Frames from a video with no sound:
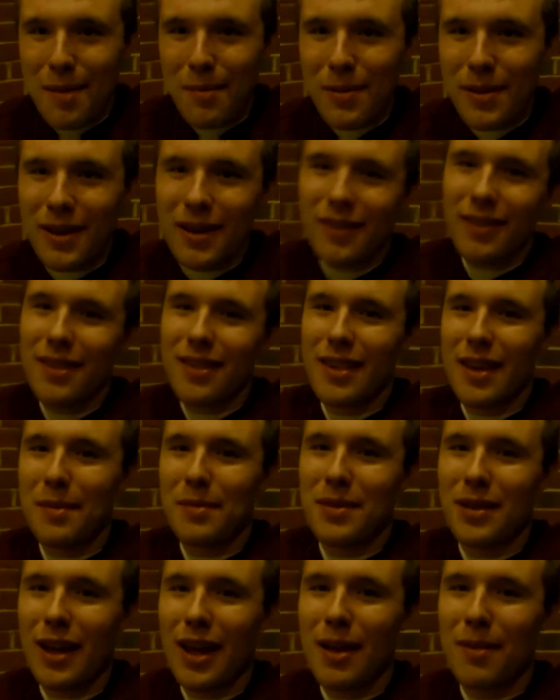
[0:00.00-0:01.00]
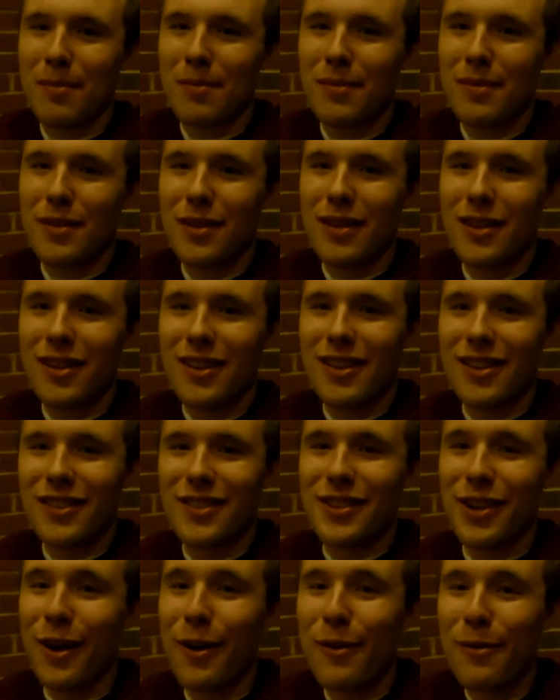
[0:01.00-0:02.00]
But then at the same time,
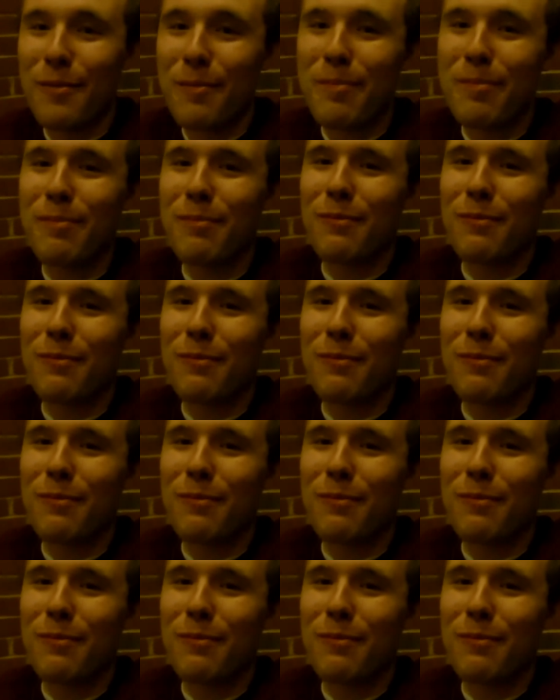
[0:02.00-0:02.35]
don't